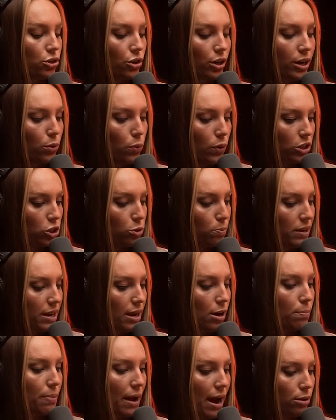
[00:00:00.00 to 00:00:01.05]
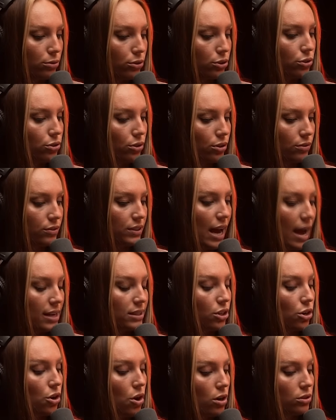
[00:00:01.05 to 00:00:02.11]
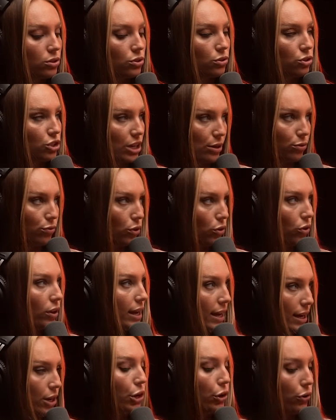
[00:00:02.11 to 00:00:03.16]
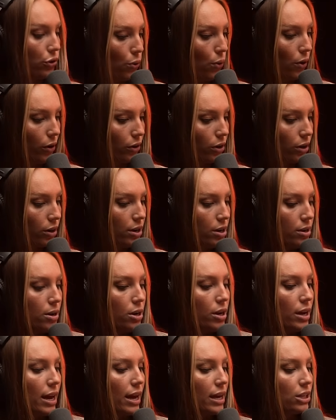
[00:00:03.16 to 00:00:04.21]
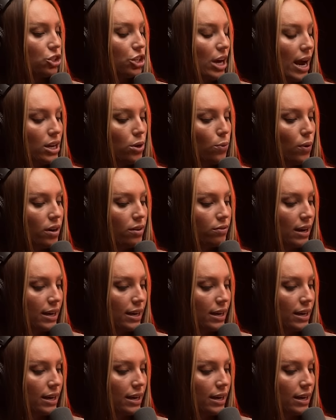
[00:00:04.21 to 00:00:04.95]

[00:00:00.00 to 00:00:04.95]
during which Pierre Pouse serves as a consul general in New York. In January of